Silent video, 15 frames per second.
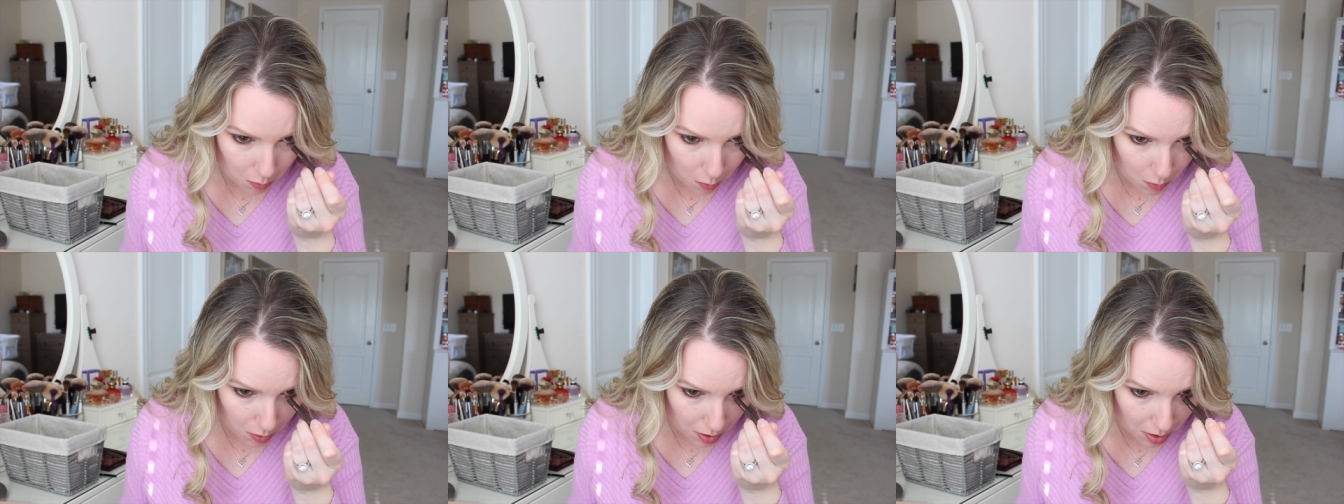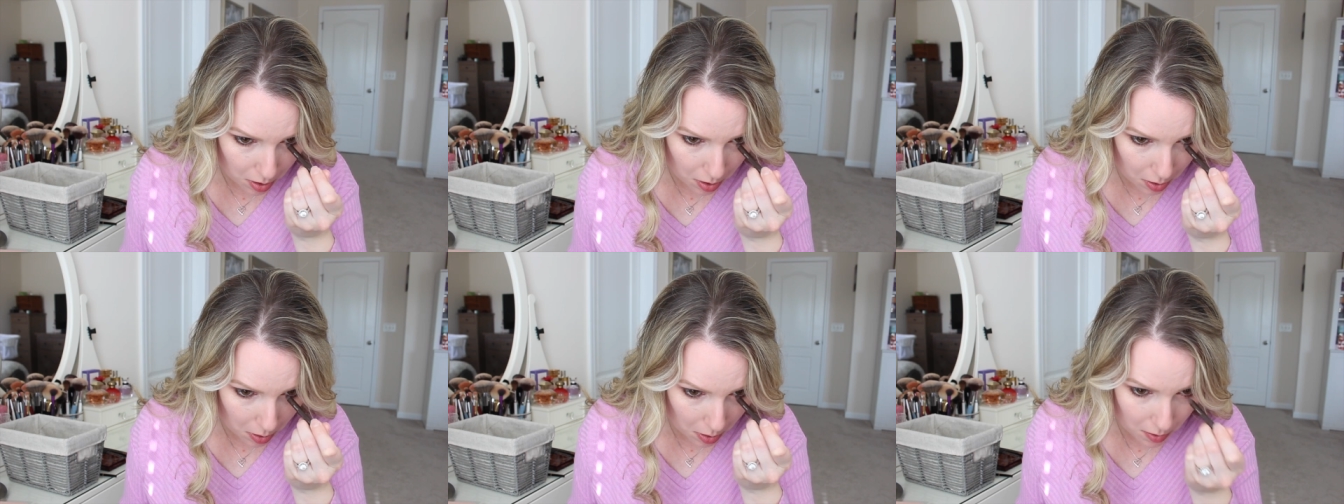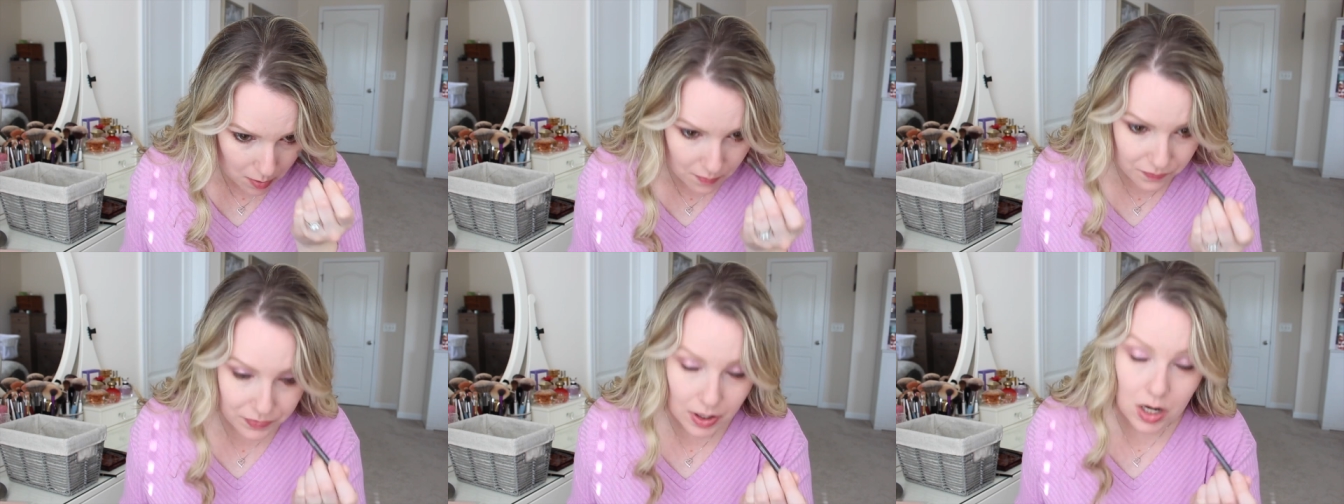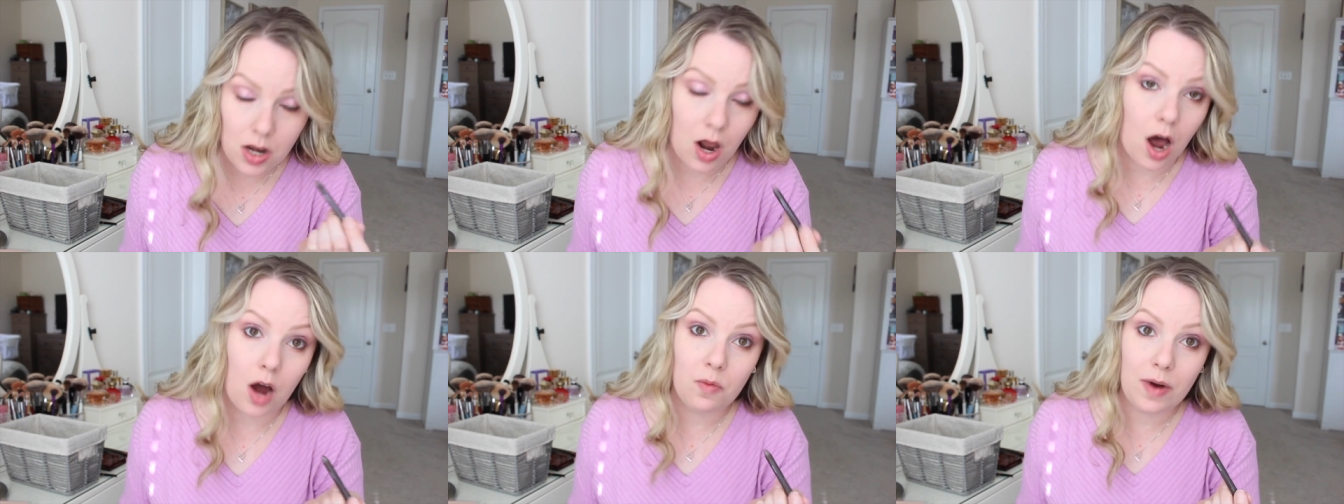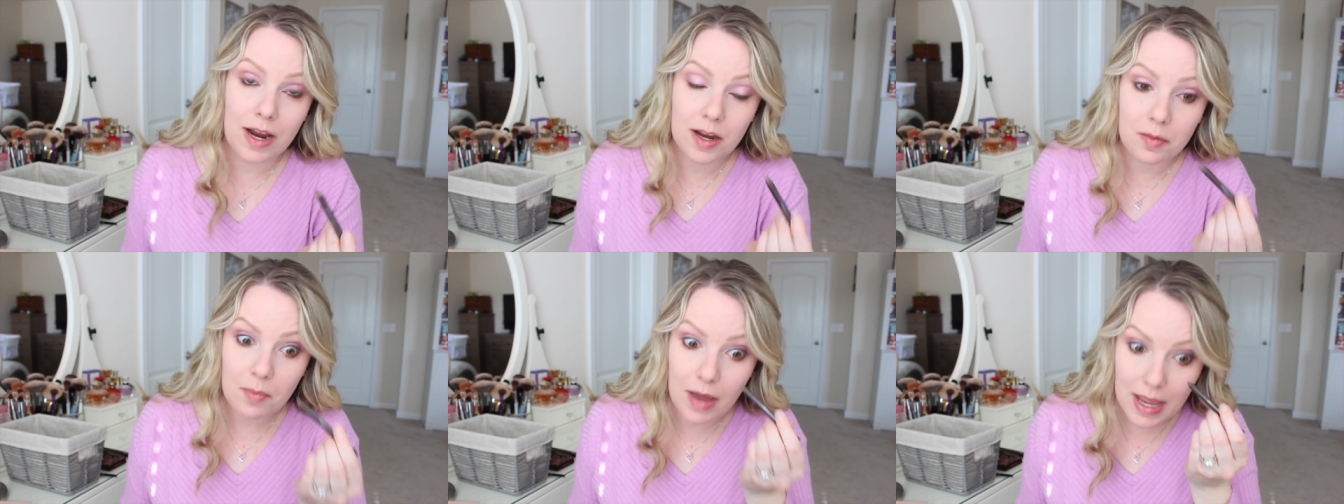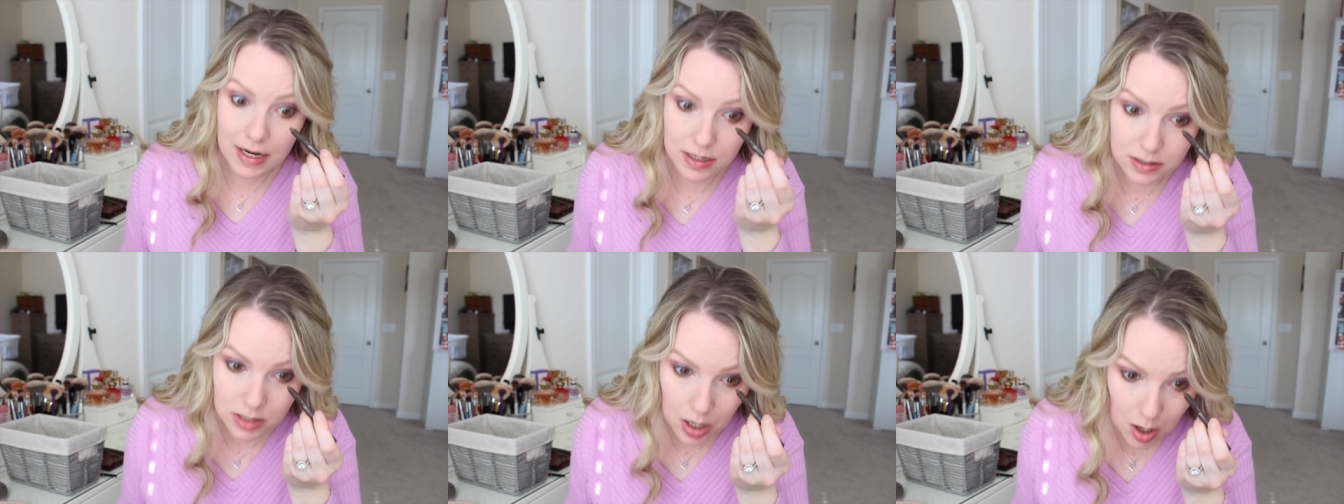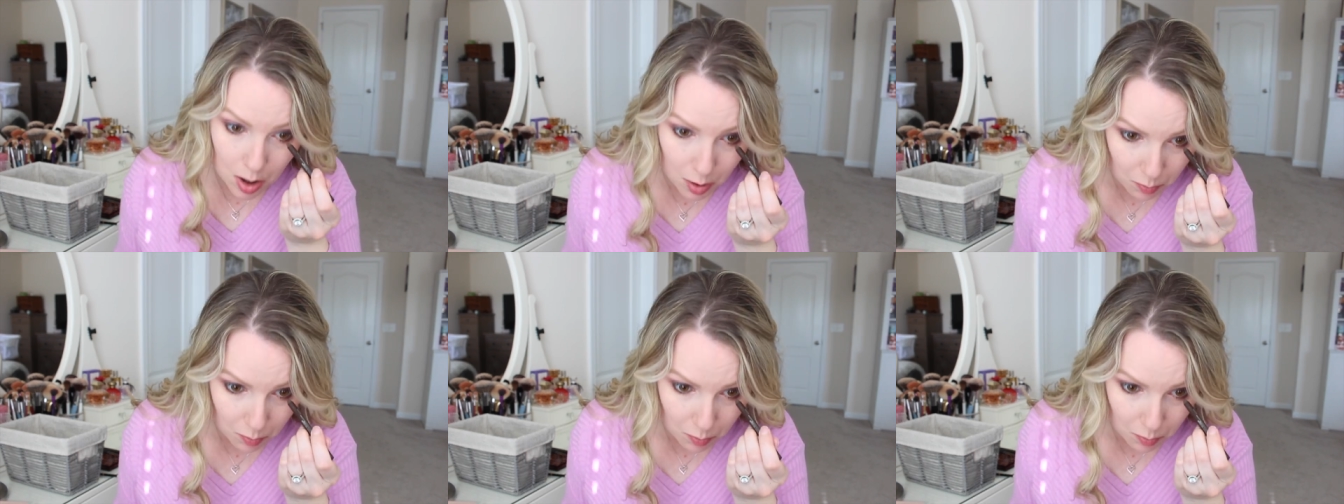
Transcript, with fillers: or not recommend